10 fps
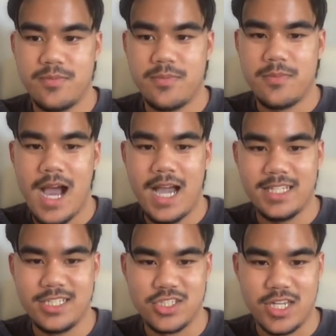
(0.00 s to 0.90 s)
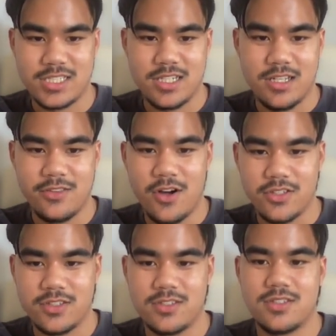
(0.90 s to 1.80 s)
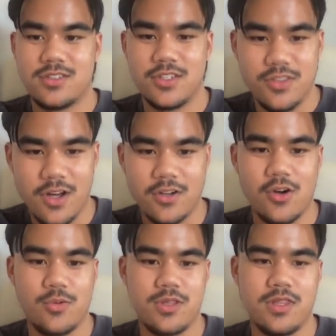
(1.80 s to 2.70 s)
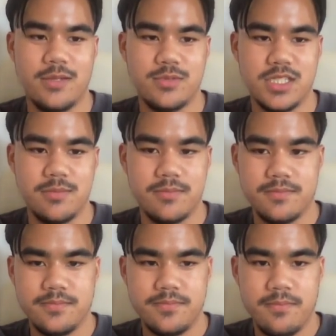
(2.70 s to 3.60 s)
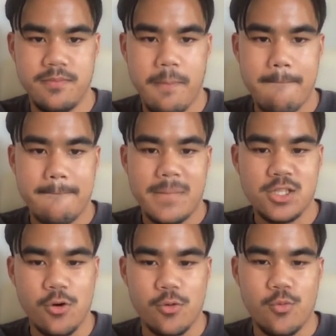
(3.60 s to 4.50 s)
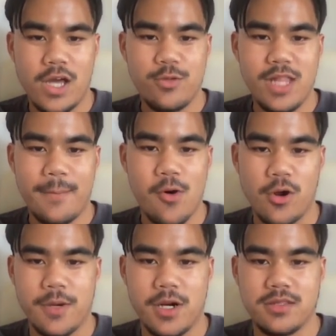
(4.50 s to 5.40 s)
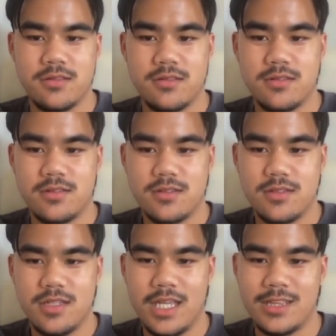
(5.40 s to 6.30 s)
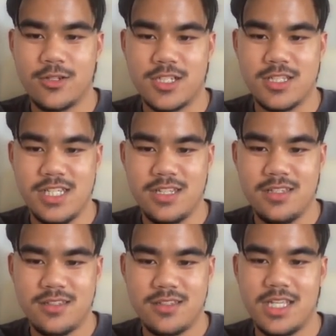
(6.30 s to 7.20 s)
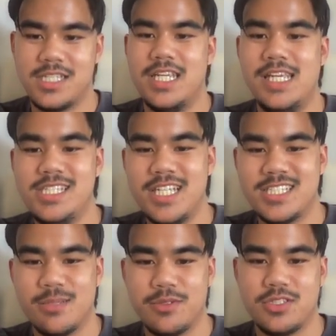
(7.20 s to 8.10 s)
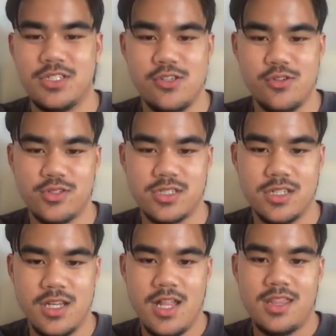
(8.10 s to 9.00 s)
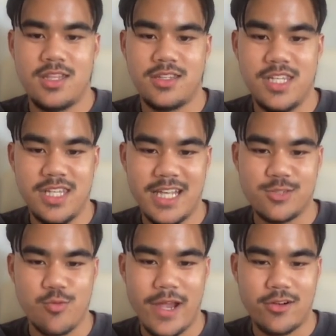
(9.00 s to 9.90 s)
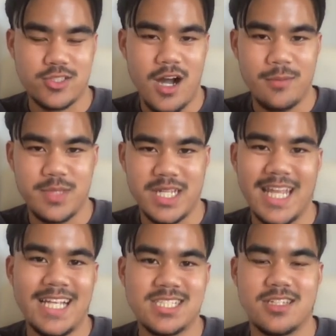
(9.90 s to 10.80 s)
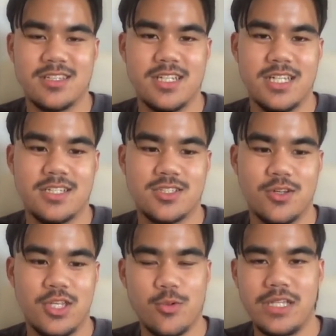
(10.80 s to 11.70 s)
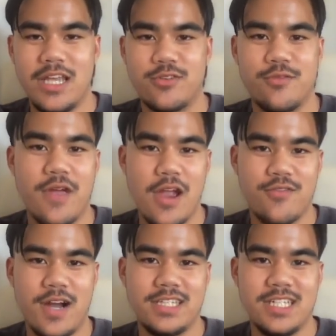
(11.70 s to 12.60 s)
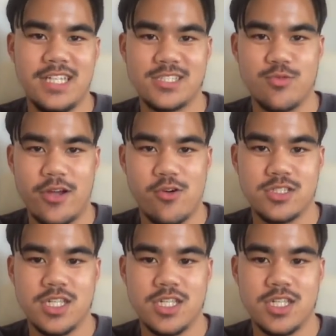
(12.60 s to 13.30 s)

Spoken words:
highly suggest not go with Namecheap. So why do we like Porkbon? It looks clean, it's easy and simple to use. The DNS records update instantly. So when you have to verify DNS records,